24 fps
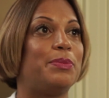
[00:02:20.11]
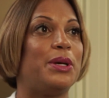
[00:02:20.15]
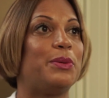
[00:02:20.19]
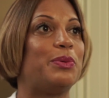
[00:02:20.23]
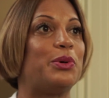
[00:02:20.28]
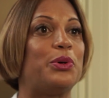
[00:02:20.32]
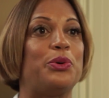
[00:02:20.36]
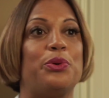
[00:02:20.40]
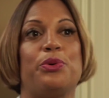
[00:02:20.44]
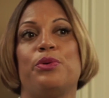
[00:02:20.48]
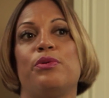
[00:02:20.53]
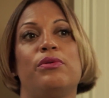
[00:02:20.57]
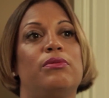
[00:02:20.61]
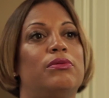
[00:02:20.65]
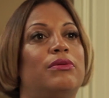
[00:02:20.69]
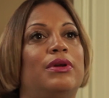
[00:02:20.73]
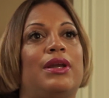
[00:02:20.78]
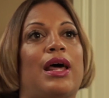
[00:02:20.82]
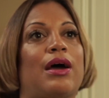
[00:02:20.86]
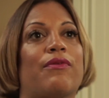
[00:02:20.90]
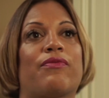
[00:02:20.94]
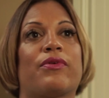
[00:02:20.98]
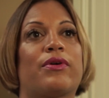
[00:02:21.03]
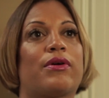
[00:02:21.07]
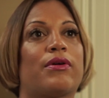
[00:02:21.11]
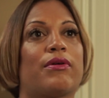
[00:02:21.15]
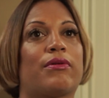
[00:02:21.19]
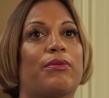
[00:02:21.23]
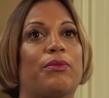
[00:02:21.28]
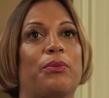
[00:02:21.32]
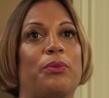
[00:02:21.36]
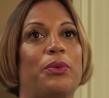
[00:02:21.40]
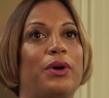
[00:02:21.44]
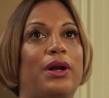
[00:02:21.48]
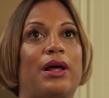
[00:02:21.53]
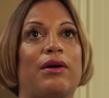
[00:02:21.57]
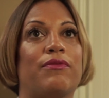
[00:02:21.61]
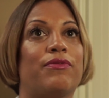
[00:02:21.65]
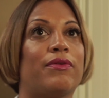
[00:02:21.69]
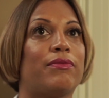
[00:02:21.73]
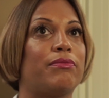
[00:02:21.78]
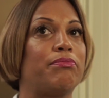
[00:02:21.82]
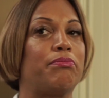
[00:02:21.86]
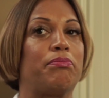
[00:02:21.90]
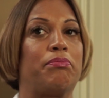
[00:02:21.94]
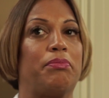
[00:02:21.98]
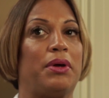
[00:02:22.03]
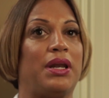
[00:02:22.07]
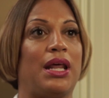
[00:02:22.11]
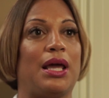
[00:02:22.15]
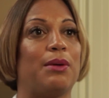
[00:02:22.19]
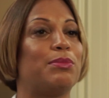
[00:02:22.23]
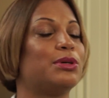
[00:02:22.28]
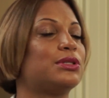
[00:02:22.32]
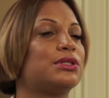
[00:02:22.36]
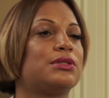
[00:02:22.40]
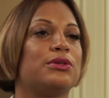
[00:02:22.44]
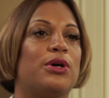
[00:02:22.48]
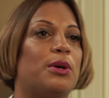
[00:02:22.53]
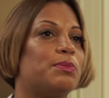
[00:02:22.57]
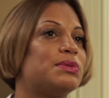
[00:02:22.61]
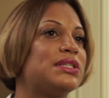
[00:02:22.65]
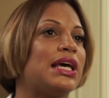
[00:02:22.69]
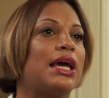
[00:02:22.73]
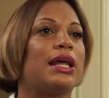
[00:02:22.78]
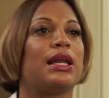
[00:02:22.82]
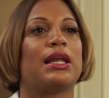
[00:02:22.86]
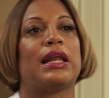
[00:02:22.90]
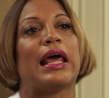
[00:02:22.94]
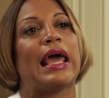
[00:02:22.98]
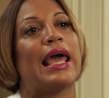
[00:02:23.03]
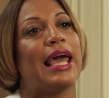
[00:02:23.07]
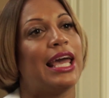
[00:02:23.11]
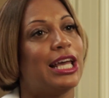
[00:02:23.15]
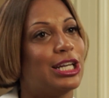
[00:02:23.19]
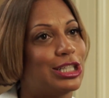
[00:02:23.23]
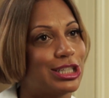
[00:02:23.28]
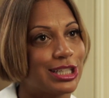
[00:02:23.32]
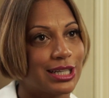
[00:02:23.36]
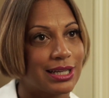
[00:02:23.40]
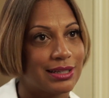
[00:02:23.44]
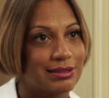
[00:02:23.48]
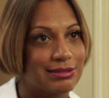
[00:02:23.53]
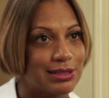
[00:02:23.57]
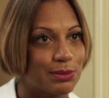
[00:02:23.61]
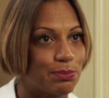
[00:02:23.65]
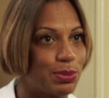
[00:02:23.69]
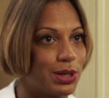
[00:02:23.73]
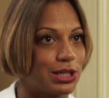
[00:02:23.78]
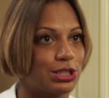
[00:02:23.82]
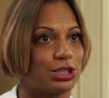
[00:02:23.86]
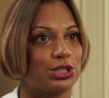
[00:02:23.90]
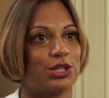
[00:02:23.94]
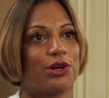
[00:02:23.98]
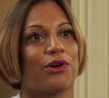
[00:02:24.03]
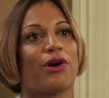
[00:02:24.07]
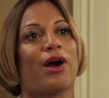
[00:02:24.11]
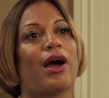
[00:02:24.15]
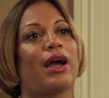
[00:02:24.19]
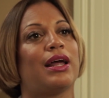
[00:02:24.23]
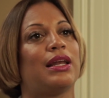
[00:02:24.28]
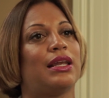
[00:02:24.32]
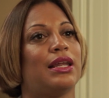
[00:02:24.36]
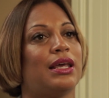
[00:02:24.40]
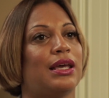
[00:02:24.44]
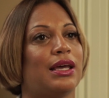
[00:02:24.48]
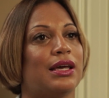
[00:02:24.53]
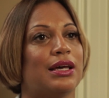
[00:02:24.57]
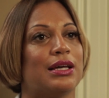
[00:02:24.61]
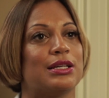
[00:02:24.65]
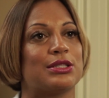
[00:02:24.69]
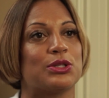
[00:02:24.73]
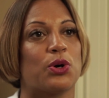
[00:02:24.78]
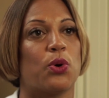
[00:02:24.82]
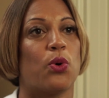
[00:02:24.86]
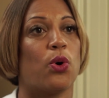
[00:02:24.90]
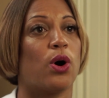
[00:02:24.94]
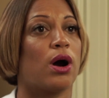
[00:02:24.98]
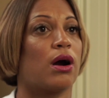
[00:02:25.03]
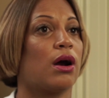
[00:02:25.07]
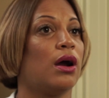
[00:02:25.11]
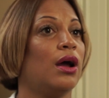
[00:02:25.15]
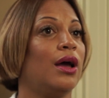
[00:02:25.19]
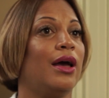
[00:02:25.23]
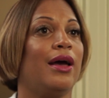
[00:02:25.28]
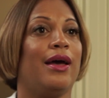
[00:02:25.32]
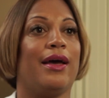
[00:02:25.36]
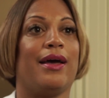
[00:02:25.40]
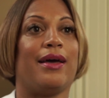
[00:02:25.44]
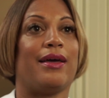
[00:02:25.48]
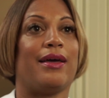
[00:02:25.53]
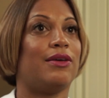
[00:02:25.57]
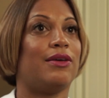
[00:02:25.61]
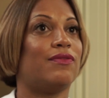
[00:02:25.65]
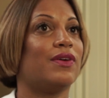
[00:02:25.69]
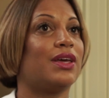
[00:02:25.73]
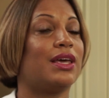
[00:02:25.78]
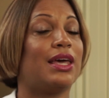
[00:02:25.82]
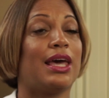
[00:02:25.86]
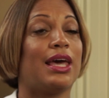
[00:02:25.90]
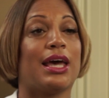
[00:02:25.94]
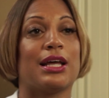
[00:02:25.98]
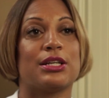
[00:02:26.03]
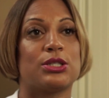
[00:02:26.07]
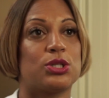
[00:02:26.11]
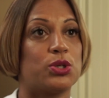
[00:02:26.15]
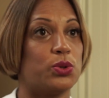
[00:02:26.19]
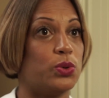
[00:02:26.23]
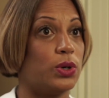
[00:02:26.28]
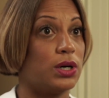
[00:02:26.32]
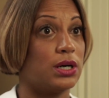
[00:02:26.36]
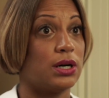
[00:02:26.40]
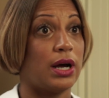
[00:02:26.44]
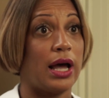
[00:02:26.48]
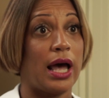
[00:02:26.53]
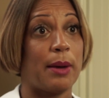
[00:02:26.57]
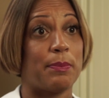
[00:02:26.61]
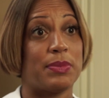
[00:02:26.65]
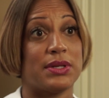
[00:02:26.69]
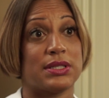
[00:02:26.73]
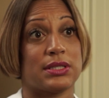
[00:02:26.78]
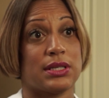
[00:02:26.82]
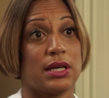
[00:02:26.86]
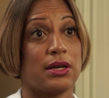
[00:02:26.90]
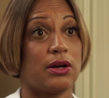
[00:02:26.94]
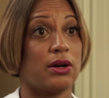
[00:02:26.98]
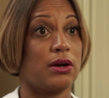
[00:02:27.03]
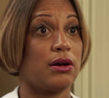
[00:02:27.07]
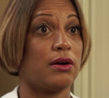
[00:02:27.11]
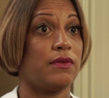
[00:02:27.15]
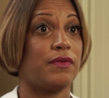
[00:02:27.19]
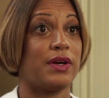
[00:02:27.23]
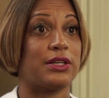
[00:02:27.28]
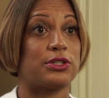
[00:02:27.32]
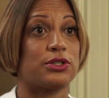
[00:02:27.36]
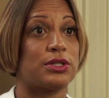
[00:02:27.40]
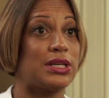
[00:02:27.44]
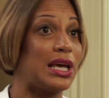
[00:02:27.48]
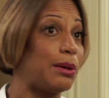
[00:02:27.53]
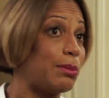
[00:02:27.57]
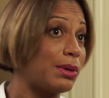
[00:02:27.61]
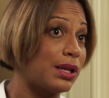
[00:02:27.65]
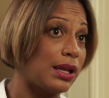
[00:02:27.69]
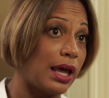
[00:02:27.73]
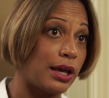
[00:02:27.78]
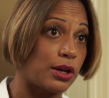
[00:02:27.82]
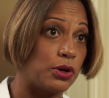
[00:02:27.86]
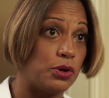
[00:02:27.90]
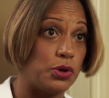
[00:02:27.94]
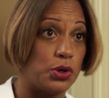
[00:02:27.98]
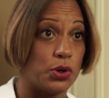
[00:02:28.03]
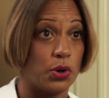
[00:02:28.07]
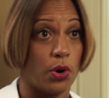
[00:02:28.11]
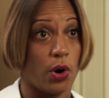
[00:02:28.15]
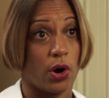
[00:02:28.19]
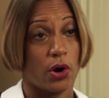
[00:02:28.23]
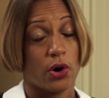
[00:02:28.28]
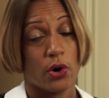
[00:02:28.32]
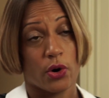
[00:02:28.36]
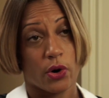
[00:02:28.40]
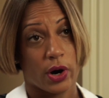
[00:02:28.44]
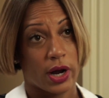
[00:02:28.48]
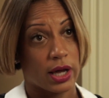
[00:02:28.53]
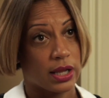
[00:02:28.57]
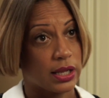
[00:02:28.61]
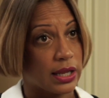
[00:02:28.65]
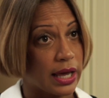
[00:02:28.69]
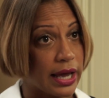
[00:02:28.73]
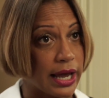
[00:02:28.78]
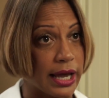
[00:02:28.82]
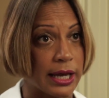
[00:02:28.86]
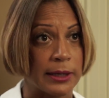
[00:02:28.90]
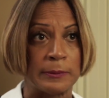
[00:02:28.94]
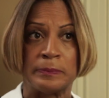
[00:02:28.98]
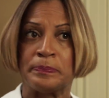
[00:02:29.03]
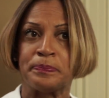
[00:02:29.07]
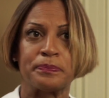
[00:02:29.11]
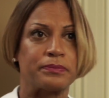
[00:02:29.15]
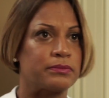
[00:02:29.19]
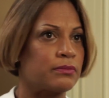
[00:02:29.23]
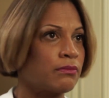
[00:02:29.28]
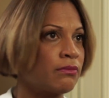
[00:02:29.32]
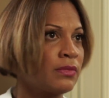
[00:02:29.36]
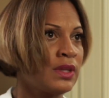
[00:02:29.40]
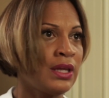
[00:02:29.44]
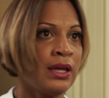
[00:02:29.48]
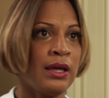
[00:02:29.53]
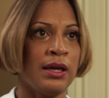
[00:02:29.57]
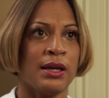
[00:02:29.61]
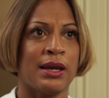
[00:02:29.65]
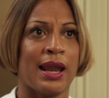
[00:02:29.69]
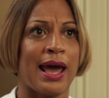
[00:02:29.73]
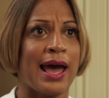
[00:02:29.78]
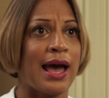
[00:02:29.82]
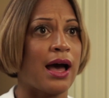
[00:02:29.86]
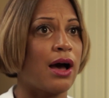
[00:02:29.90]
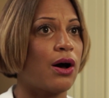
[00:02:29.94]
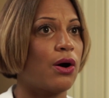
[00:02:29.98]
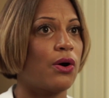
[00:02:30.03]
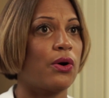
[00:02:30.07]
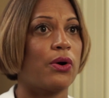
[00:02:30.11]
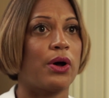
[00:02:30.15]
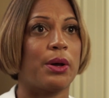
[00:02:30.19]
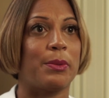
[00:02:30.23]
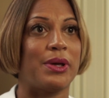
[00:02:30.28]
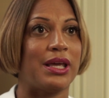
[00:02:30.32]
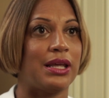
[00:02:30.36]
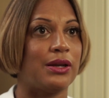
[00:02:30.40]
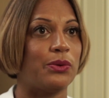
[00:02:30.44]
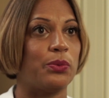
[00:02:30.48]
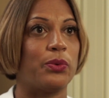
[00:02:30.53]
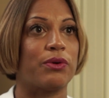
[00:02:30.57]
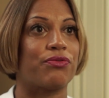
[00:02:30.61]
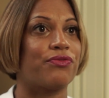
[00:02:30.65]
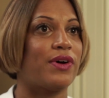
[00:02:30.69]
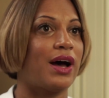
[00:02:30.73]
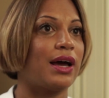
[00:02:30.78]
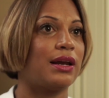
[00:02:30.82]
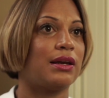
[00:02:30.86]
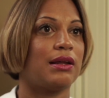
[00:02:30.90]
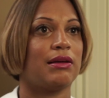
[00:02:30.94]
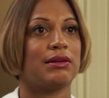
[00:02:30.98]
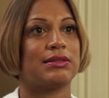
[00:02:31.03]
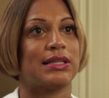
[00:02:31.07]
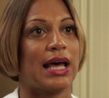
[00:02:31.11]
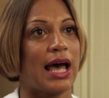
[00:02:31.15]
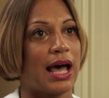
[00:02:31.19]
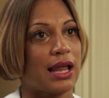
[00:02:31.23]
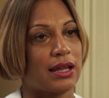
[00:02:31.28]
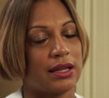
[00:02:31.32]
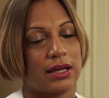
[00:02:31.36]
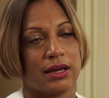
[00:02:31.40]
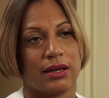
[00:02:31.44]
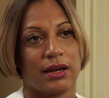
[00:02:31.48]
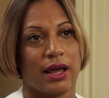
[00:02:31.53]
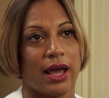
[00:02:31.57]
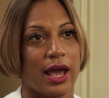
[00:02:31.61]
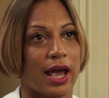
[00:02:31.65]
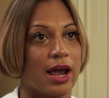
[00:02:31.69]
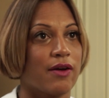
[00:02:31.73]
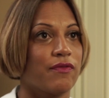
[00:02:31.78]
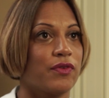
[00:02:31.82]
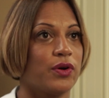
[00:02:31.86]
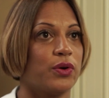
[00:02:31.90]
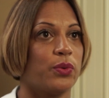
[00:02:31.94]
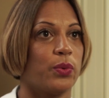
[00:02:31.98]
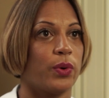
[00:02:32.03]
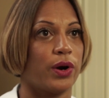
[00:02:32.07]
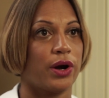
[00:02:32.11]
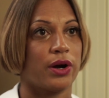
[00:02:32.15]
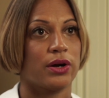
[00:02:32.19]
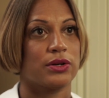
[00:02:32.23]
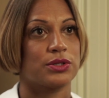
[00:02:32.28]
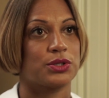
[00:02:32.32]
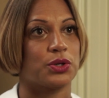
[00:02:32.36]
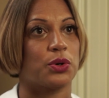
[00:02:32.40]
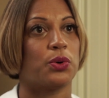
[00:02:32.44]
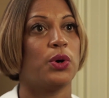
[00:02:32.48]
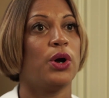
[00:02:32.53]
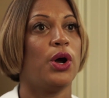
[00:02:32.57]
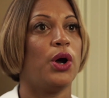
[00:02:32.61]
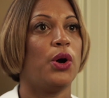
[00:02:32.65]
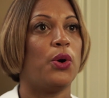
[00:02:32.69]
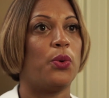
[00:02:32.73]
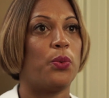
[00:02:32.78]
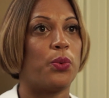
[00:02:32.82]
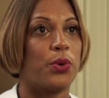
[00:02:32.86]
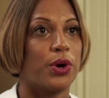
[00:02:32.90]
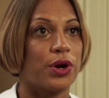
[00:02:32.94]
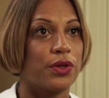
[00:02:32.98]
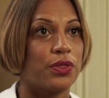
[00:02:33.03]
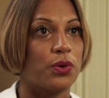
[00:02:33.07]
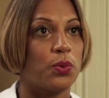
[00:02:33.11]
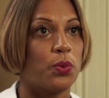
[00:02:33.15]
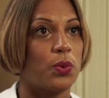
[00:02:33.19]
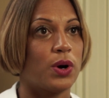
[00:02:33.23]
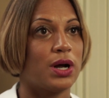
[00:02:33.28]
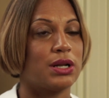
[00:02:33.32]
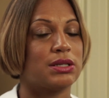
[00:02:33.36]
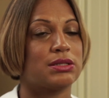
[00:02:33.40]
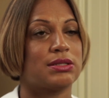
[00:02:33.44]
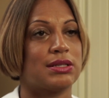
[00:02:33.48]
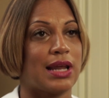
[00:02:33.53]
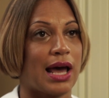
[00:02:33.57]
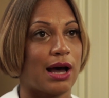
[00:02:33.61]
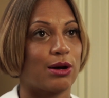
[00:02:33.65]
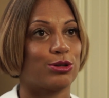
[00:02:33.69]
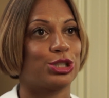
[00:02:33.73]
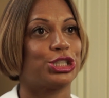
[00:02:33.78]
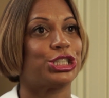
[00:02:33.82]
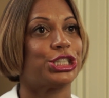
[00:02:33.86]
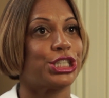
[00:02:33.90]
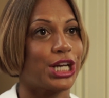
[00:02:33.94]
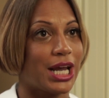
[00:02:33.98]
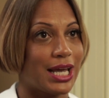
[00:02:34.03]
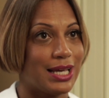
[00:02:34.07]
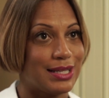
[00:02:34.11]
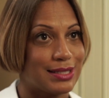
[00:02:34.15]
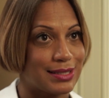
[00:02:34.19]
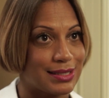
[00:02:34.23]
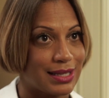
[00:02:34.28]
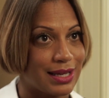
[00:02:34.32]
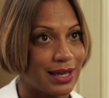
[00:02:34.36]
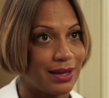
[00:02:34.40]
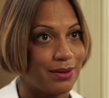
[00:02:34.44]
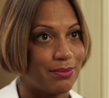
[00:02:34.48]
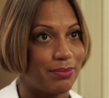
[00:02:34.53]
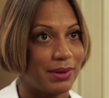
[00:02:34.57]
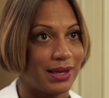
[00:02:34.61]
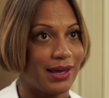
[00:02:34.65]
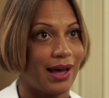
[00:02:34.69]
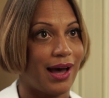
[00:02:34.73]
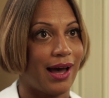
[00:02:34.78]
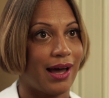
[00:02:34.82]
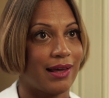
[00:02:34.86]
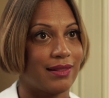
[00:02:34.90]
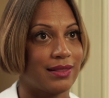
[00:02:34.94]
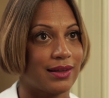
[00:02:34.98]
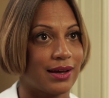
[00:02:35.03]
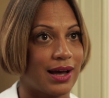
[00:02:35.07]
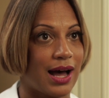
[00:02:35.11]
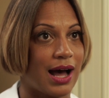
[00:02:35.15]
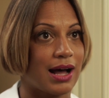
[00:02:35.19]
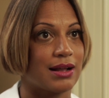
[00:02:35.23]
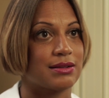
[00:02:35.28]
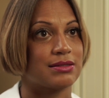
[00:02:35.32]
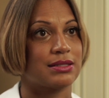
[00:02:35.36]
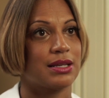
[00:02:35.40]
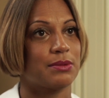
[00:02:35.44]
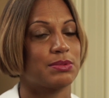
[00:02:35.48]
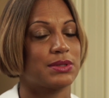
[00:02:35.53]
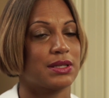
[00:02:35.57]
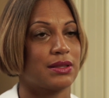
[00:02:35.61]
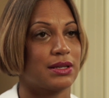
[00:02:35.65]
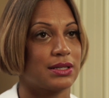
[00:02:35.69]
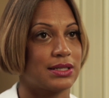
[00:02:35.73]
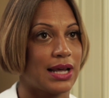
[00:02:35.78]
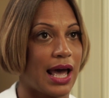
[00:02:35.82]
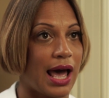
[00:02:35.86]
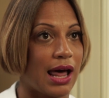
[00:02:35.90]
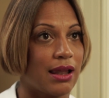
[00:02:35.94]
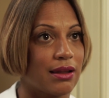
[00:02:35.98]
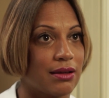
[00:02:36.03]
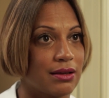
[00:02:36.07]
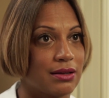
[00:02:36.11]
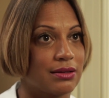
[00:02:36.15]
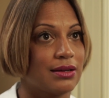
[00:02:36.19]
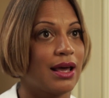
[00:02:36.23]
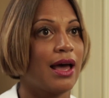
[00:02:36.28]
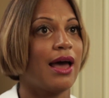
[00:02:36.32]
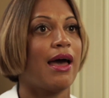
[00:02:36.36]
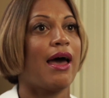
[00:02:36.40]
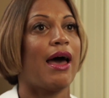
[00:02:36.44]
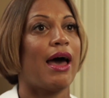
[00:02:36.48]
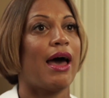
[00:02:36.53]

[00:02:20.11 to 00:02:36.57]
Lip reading: People who never would have been able to obtain an agent to pitch their ideas or even get to an epicenter of entertainment like New York or LA. Now, we're finding talent everywhere. So we're the ones now chasing behind the concepts and the talent,